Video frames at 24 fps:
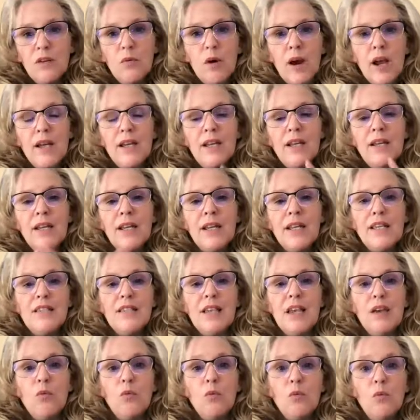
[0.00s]
writing, is
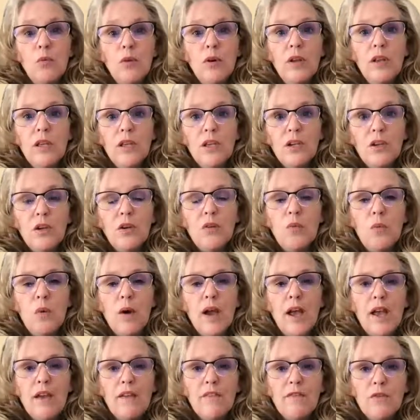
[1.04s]
a really good
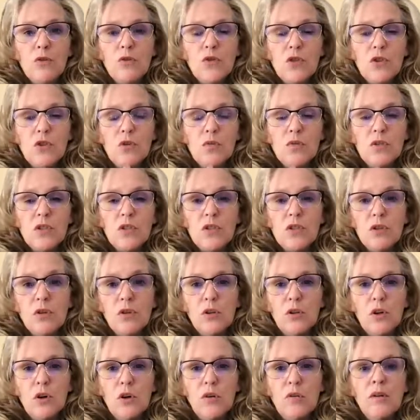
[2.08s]
way for students to
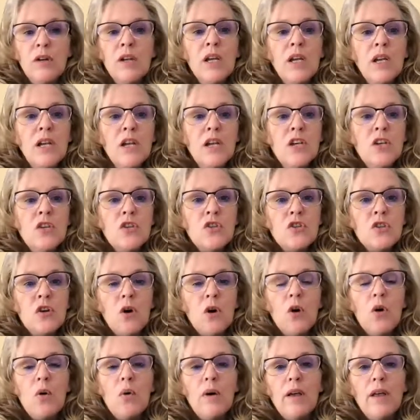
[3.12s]
learn.
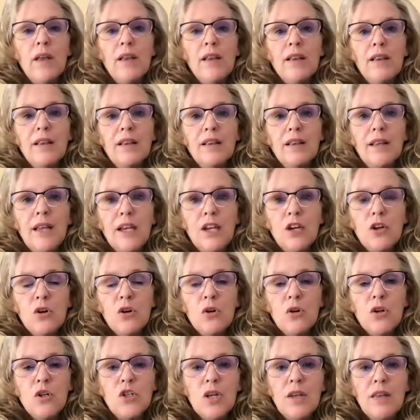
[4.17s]
So
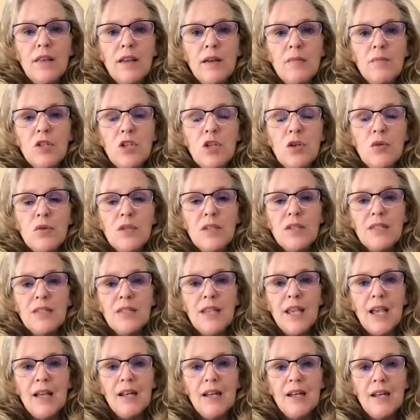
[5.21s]
encouraging them to use a
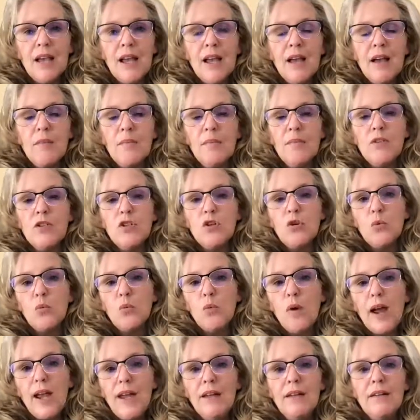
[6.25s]
scanning app to
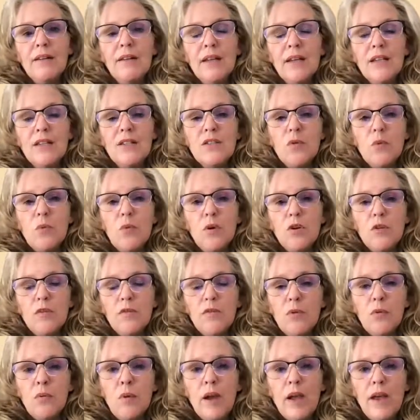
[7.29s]
write is a
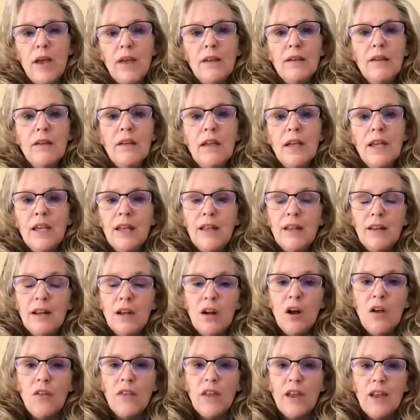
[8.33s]
wonderful way in an
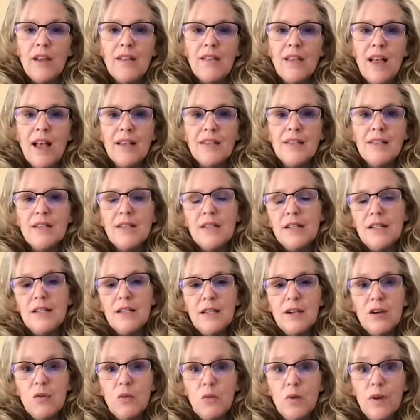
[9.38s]
online class to
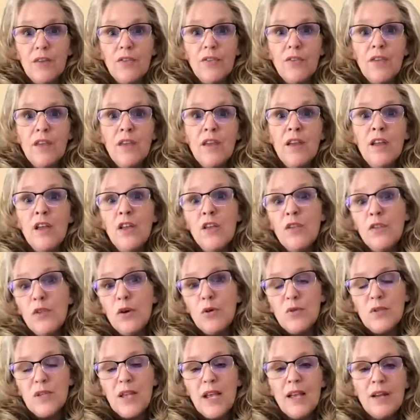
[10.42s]
deal with
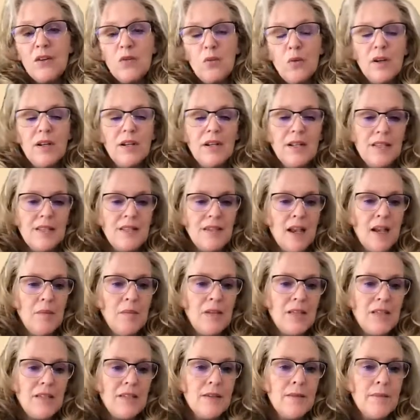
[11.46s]
those handwritten
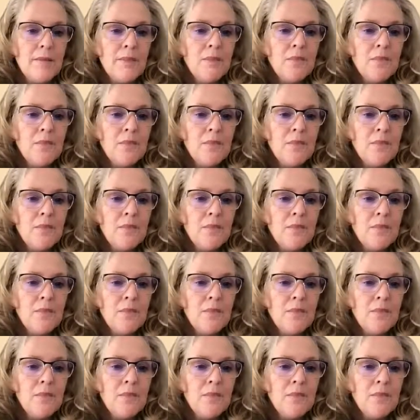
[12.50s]
assignments.